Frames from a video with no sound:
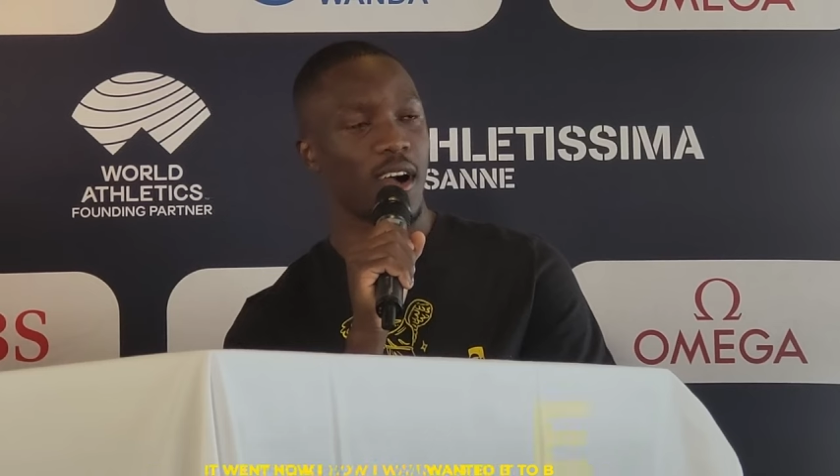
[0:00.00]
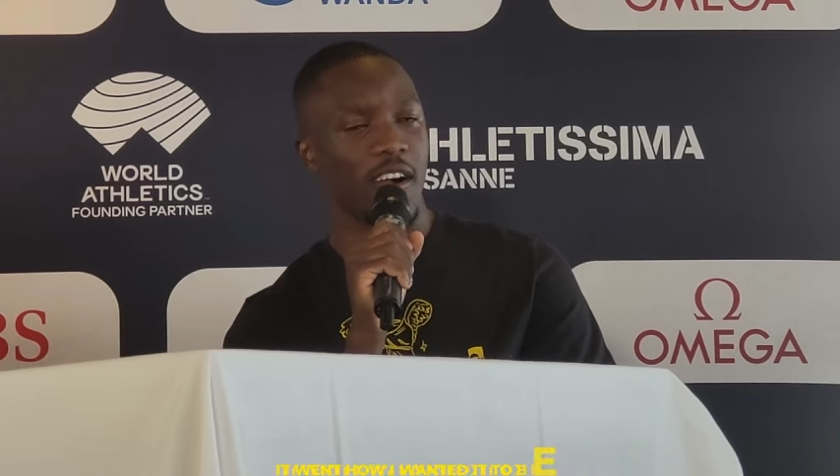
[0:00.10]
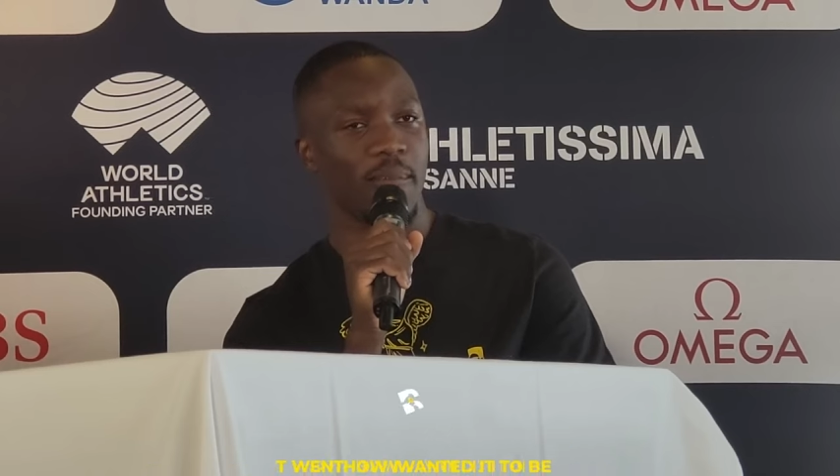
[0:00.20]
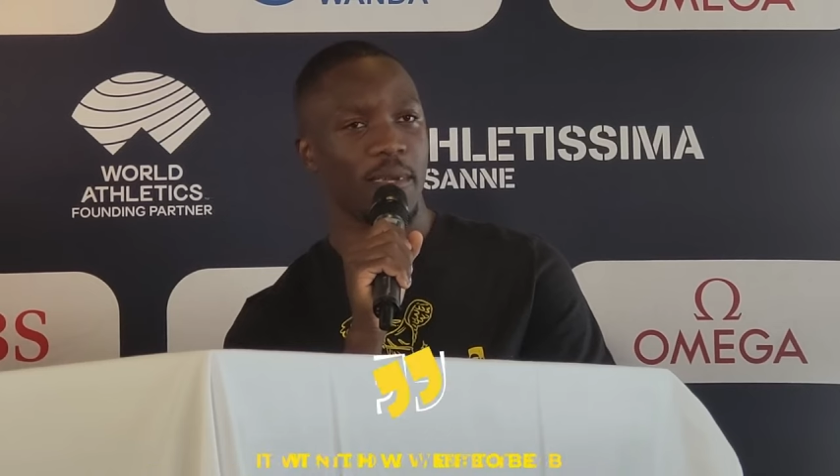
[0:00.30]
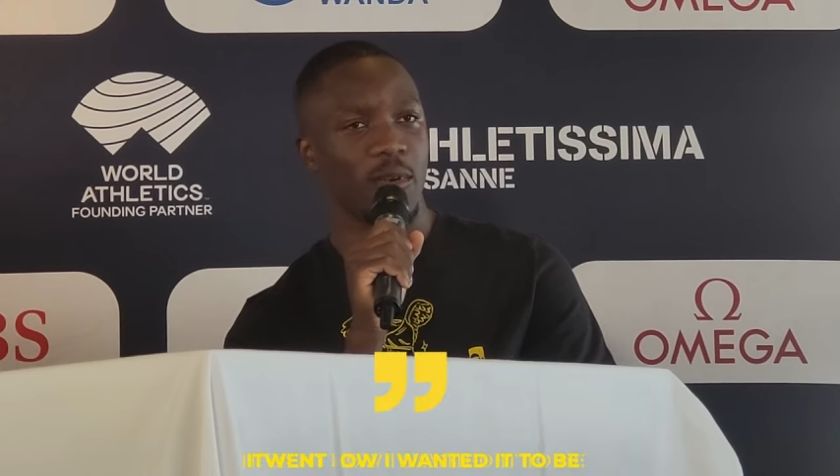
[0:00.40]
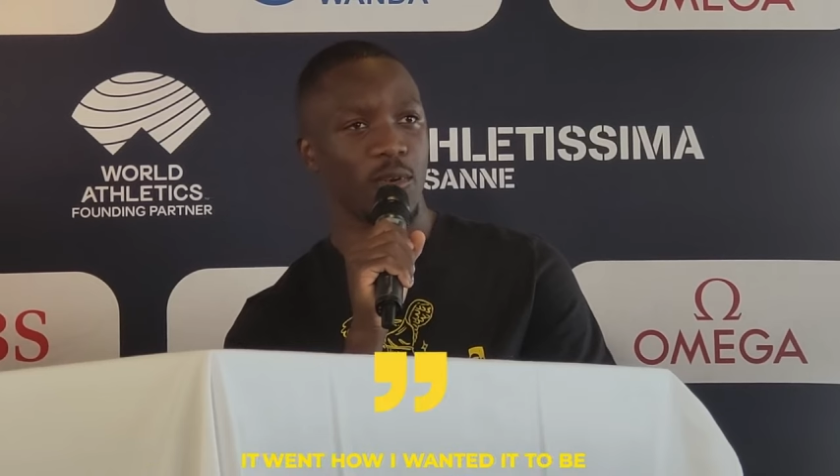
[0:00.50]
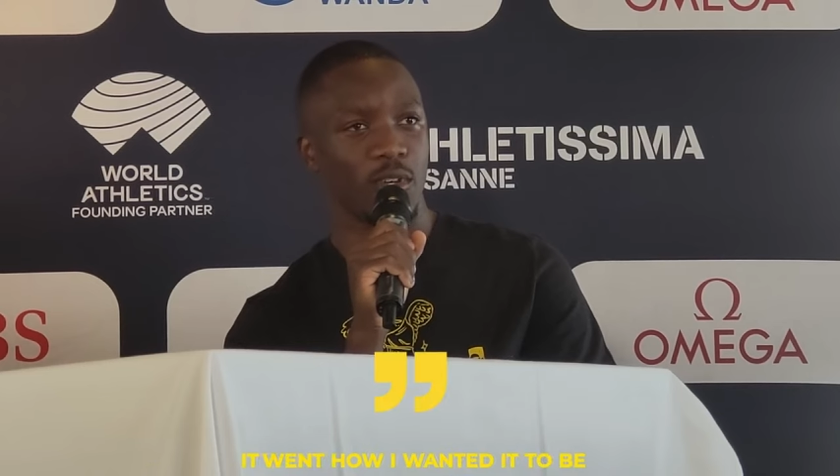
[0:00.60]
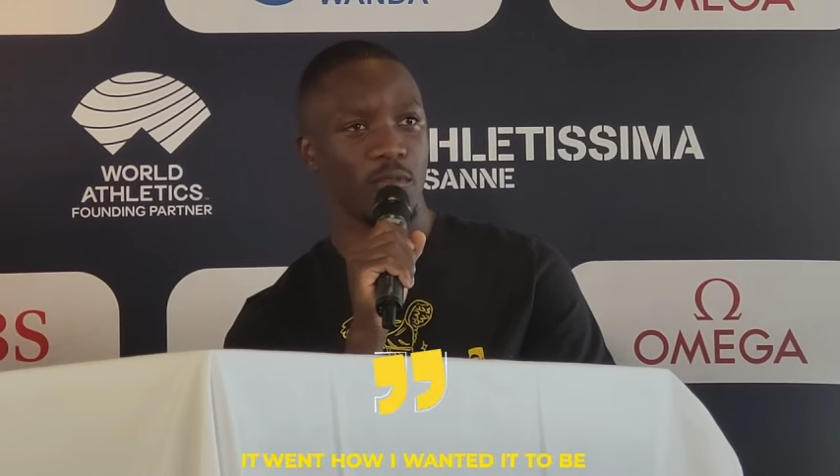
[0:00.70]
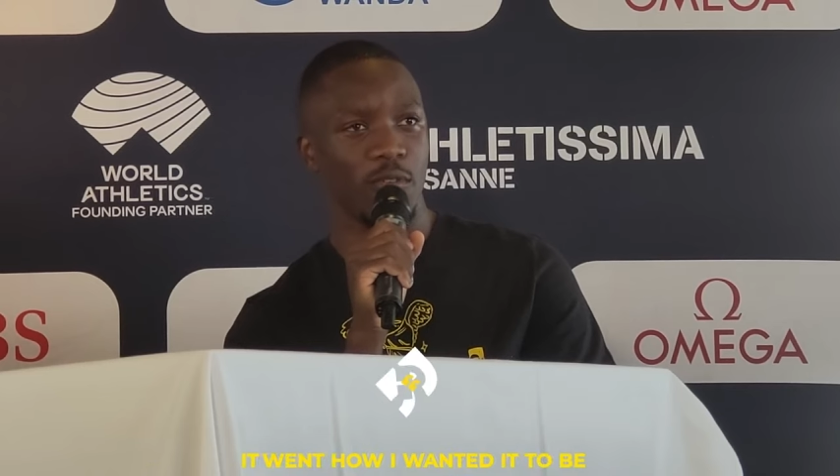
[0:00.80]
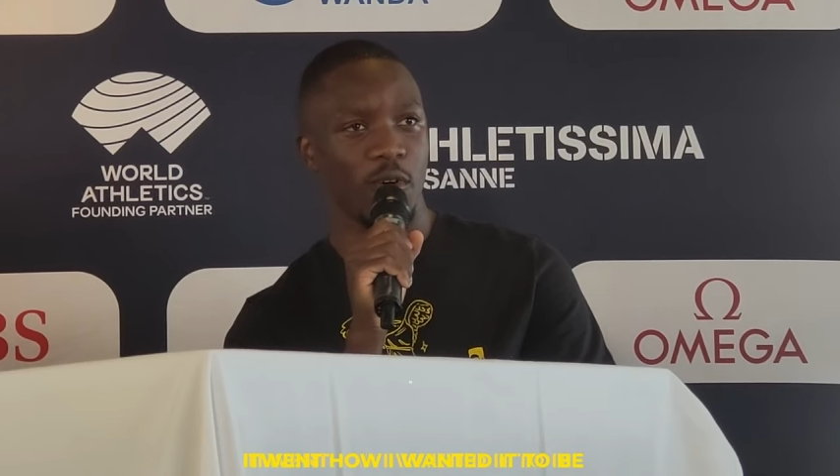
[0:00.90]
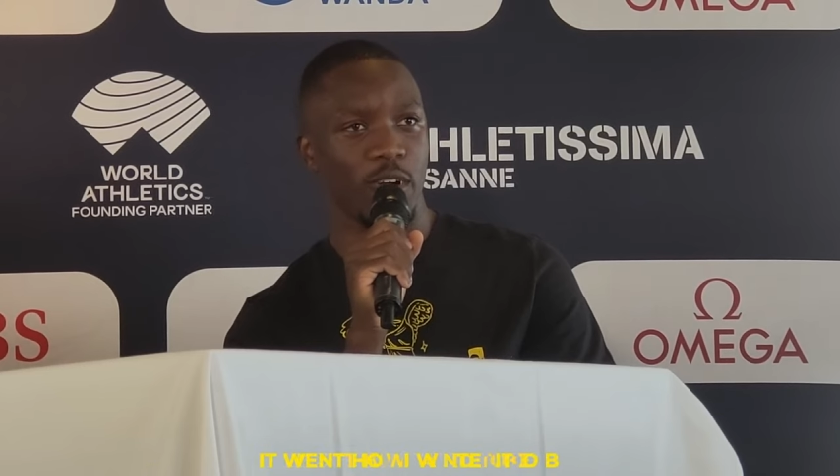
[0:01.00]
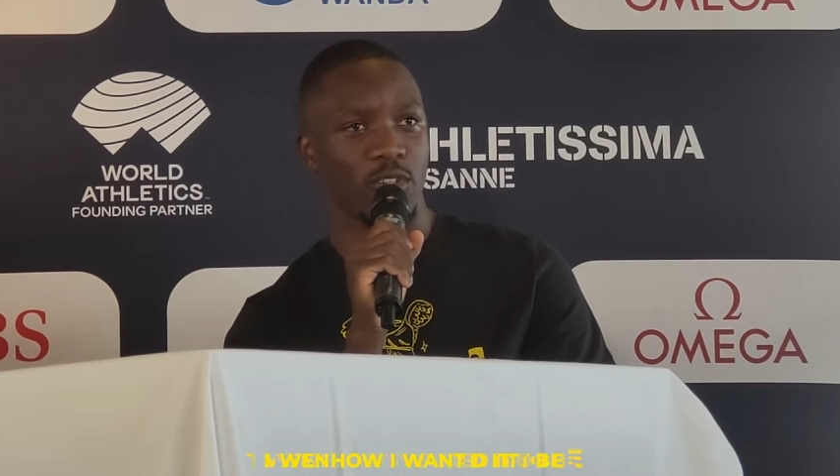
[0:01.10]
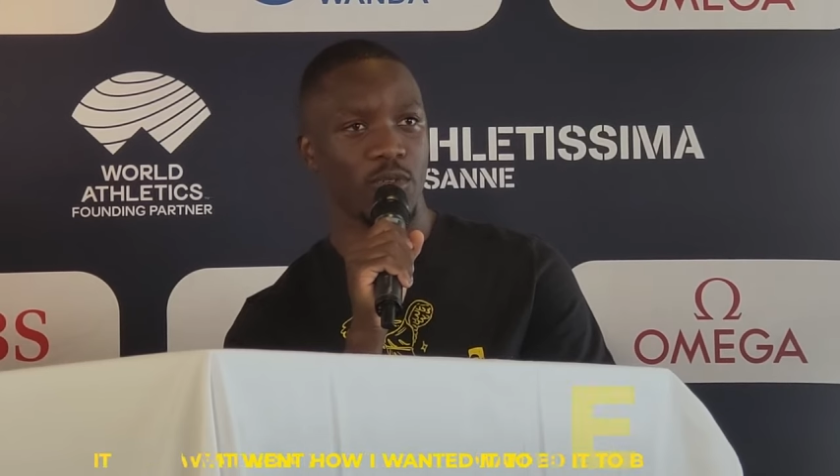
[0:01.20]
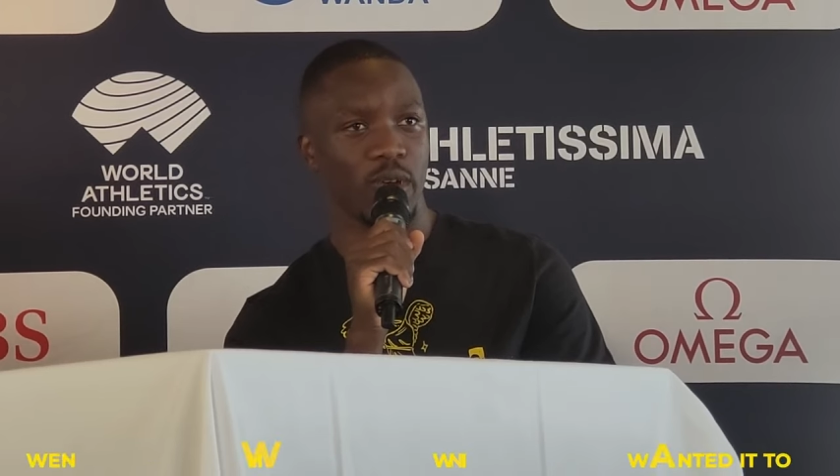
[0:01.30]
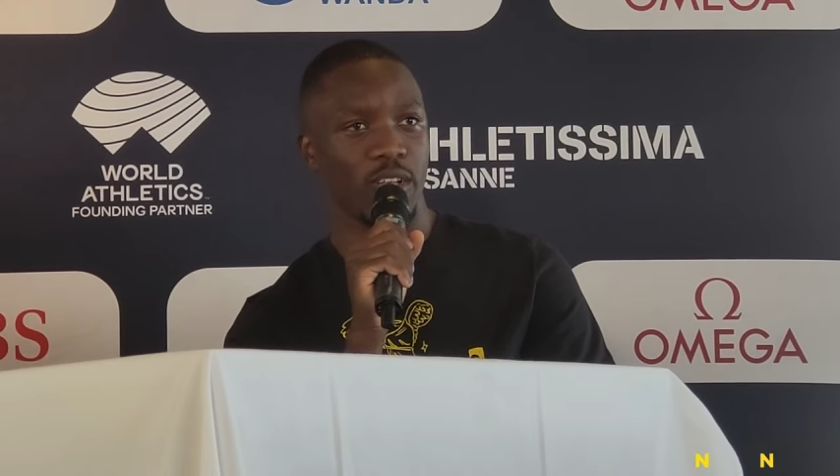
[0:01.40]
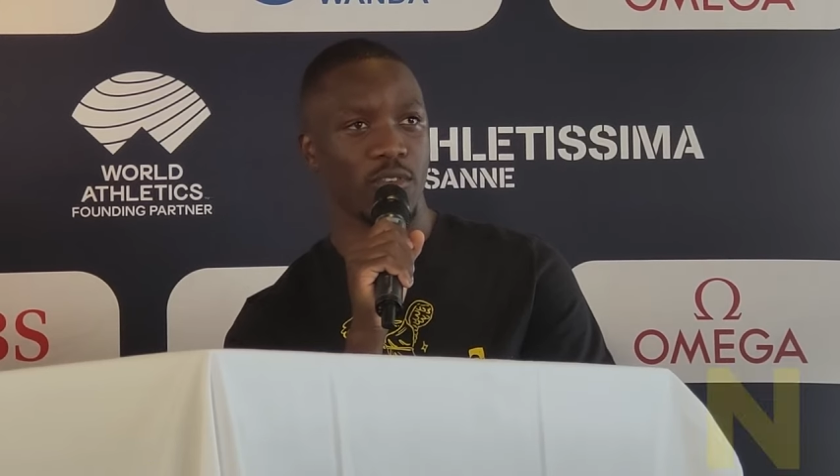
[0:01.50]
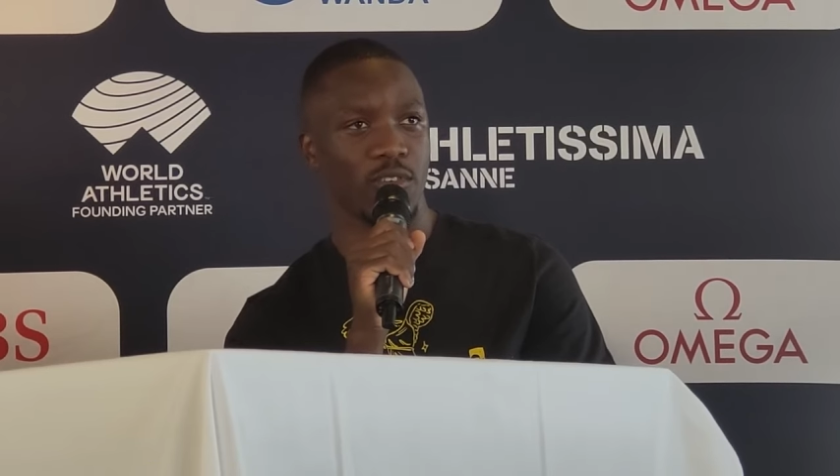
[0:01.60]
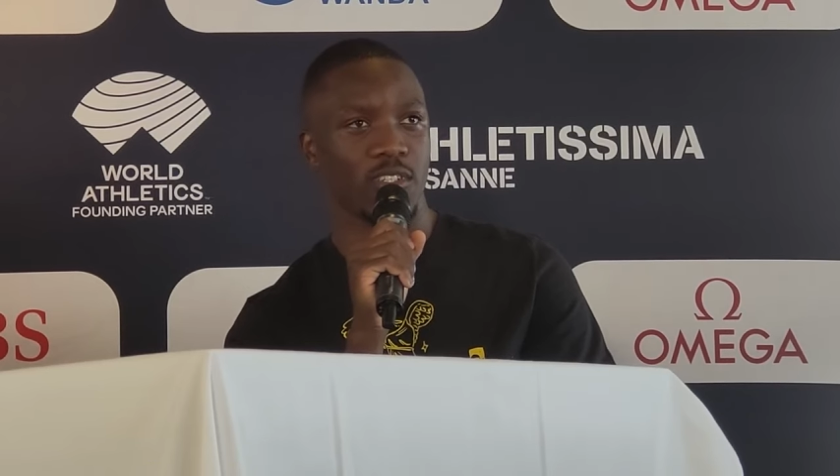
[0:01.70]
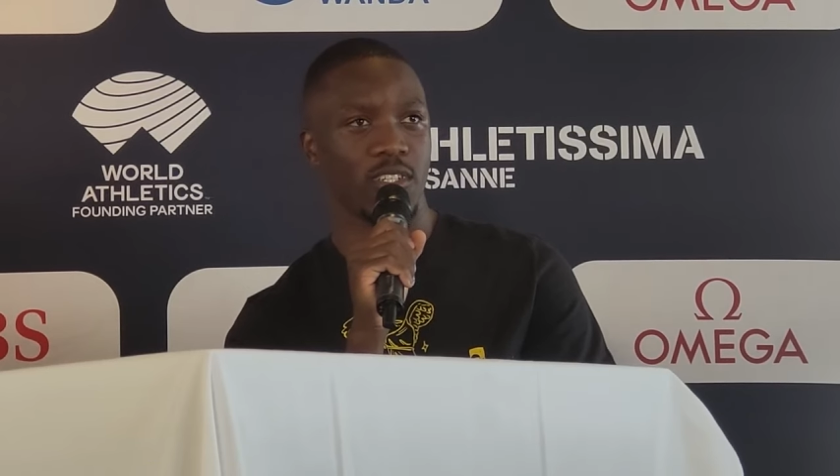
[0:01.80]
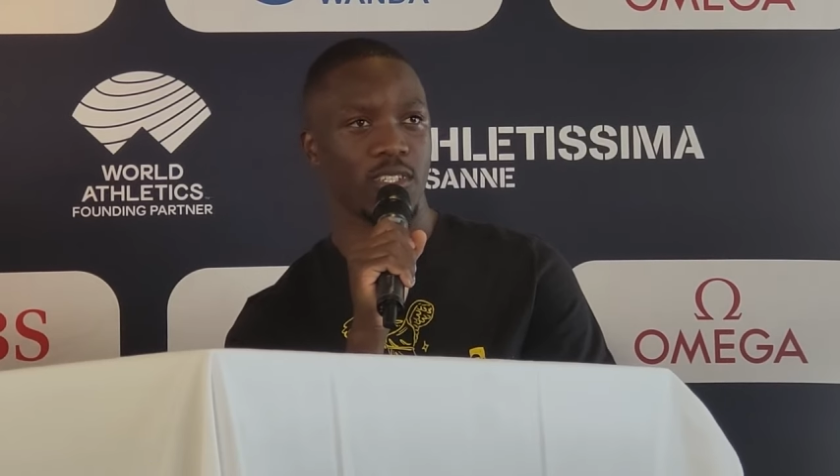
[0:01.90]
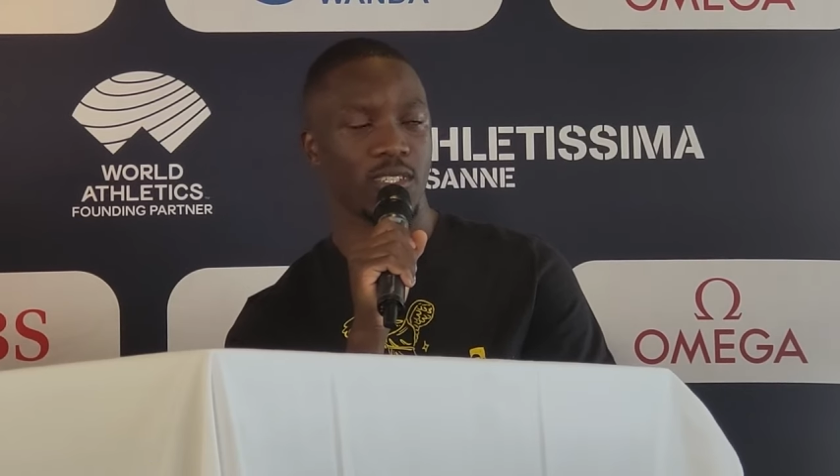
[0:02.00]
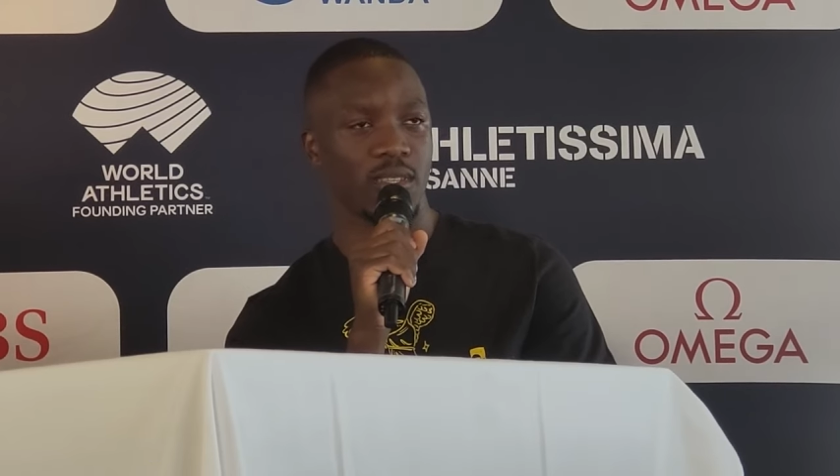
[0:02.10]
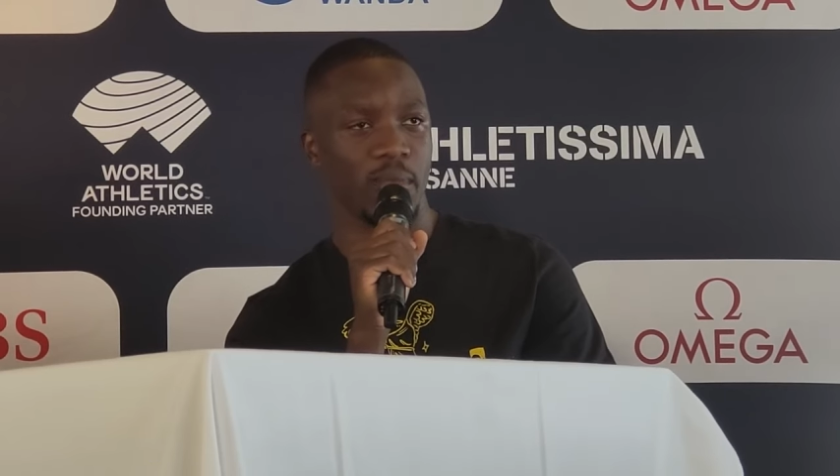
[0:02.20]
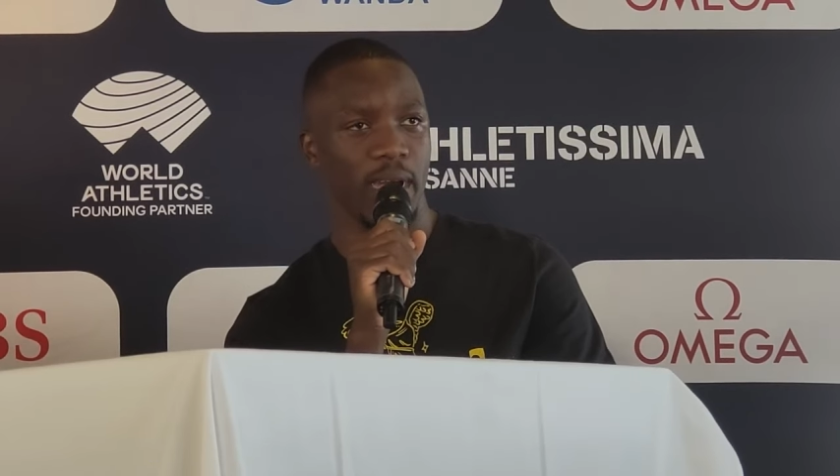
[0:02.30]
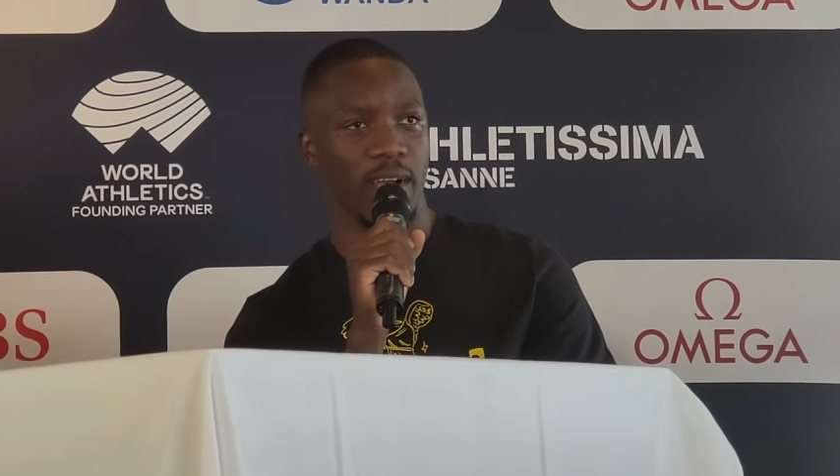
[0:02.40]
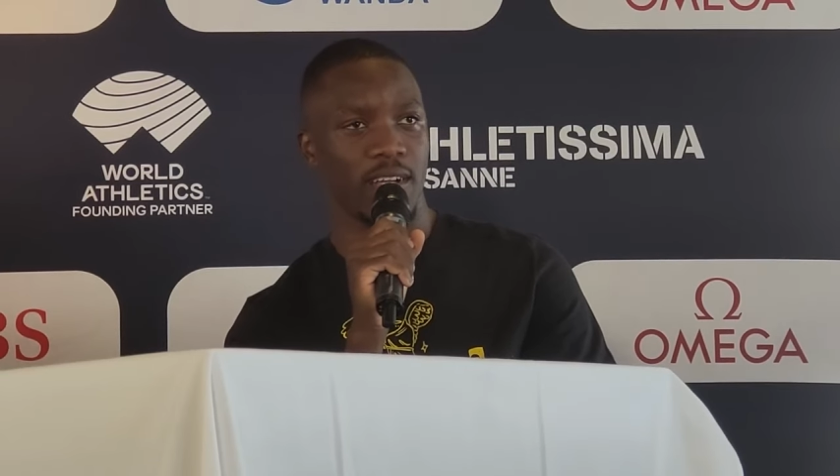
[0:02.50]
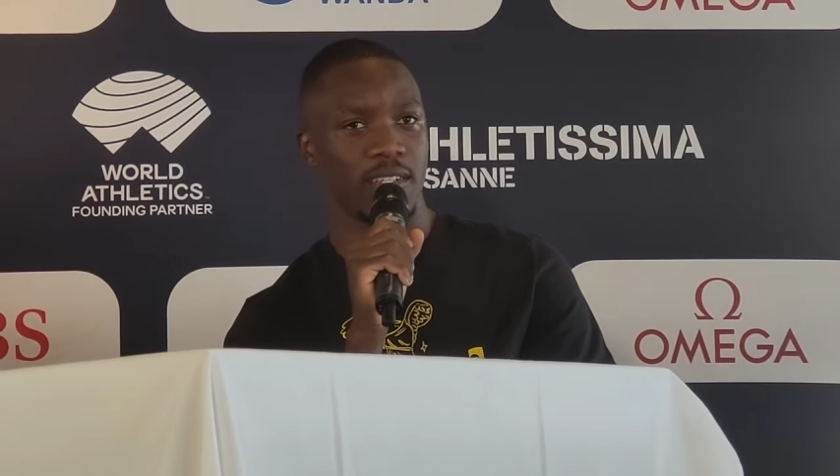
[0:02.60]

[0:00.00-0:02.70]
how I wanted it to be, Tebogo said.